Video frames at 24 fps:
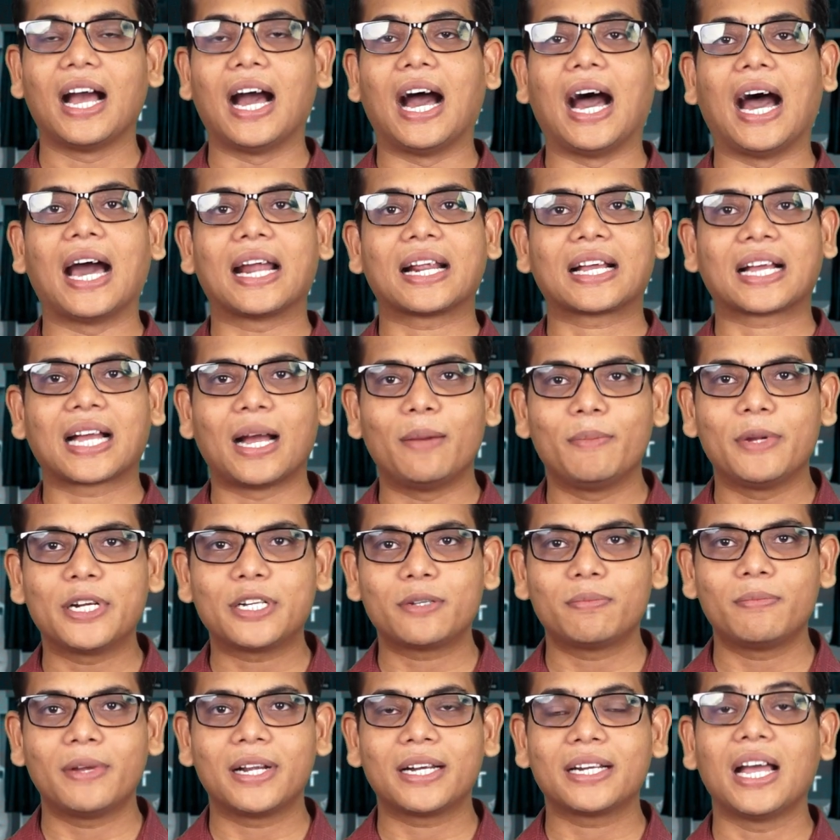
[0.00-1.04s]
our
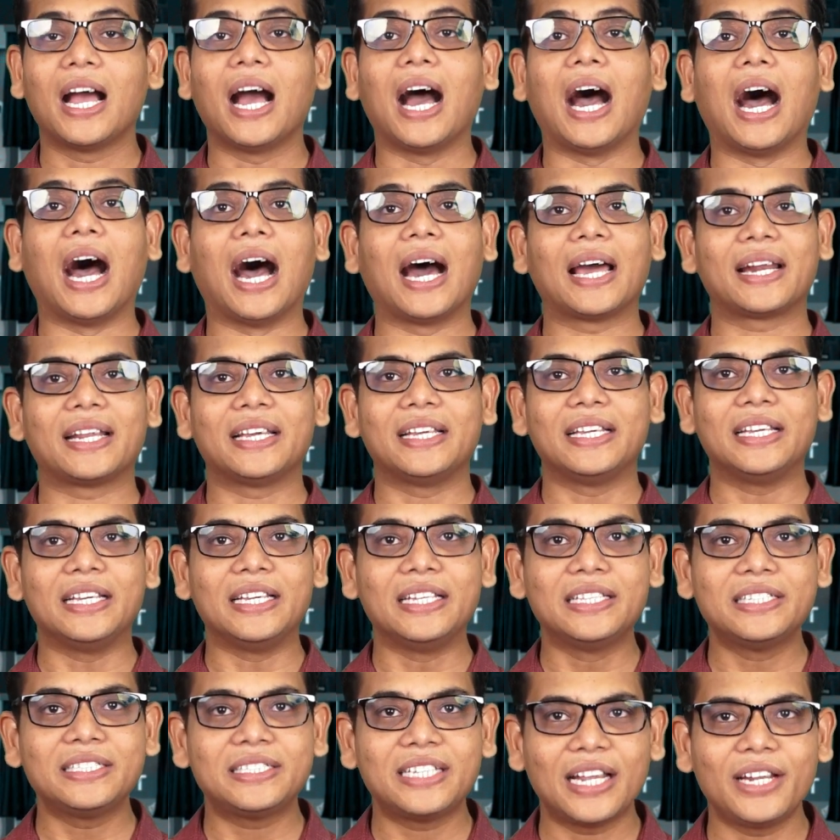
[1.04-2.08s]
commitment, our
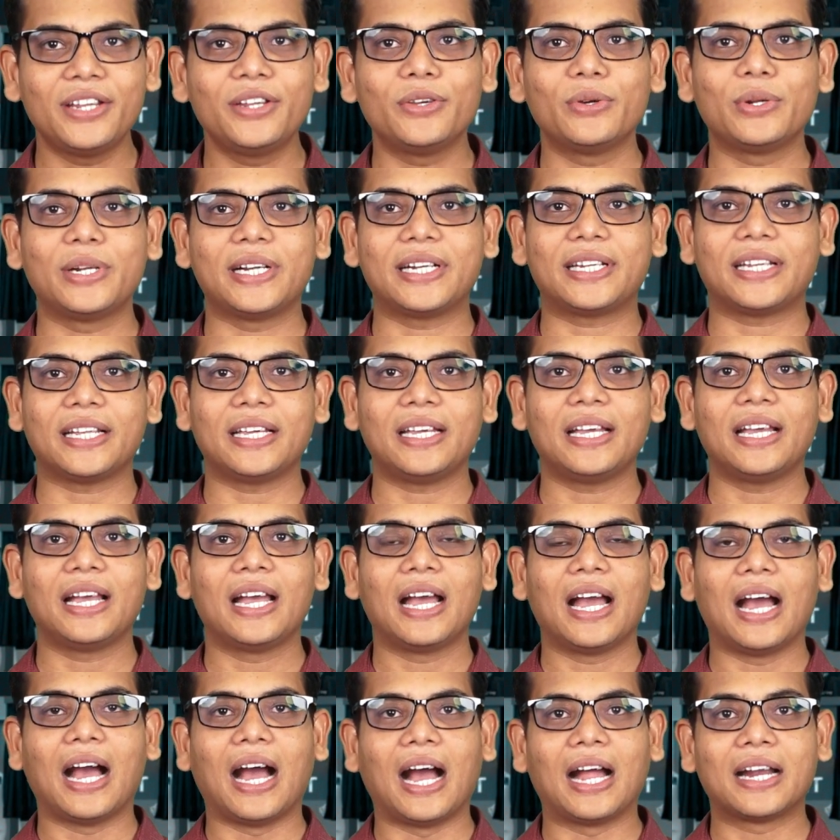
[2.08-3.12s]
ingenuity
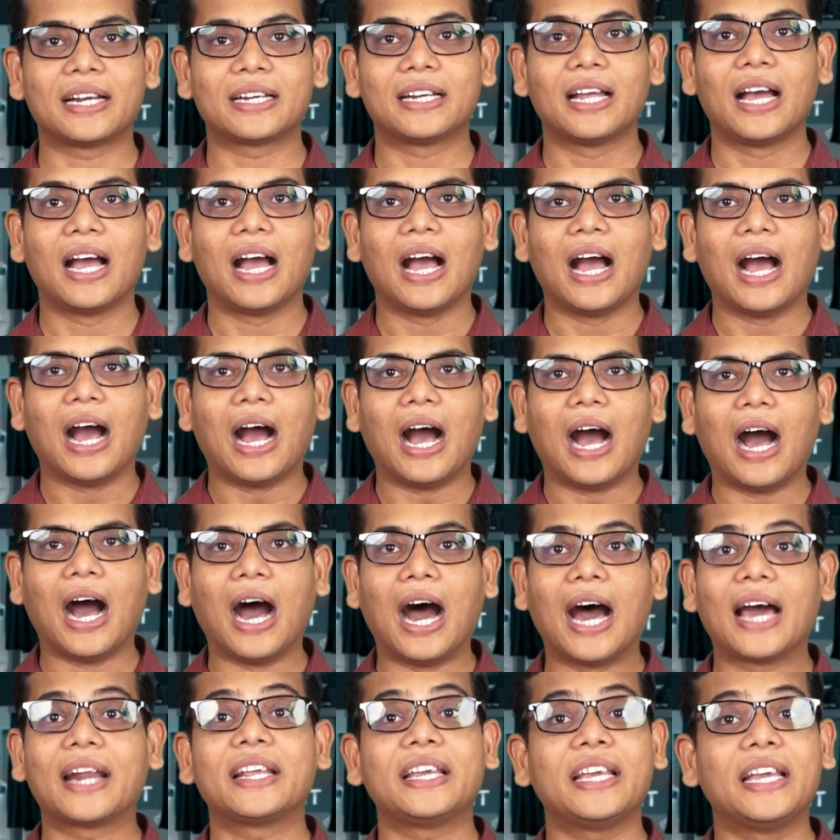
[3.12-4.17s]
and
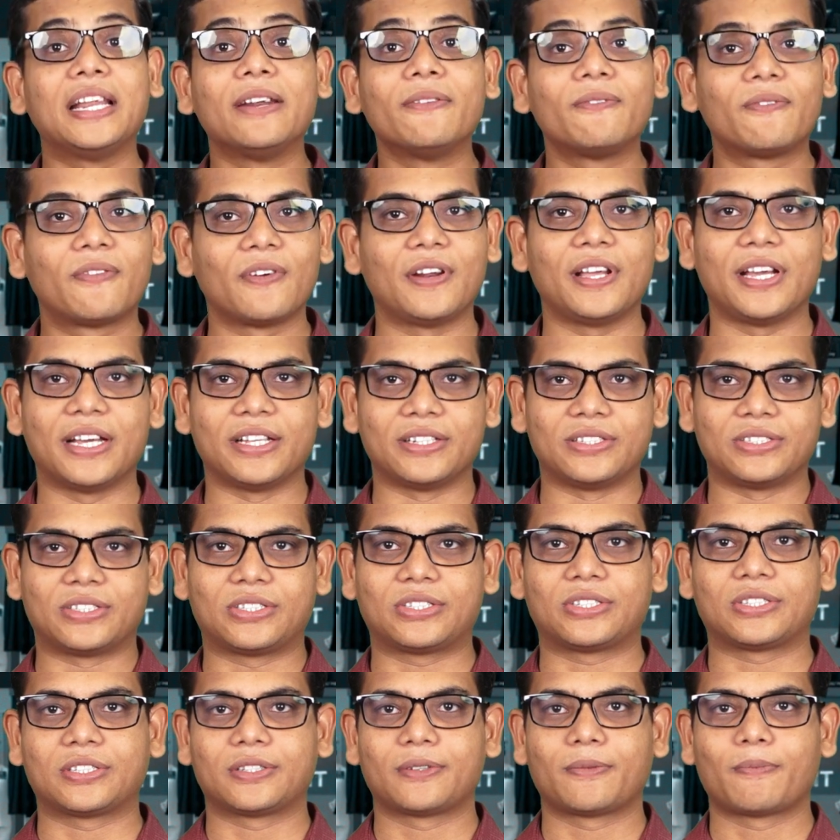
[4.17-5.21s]
our
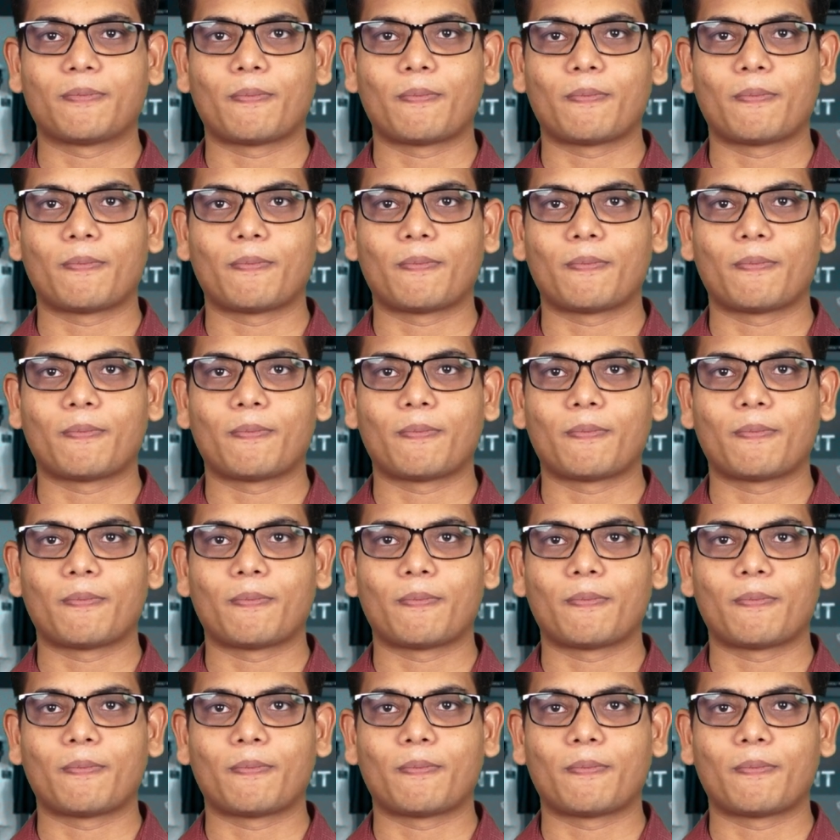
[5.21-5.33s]
influence.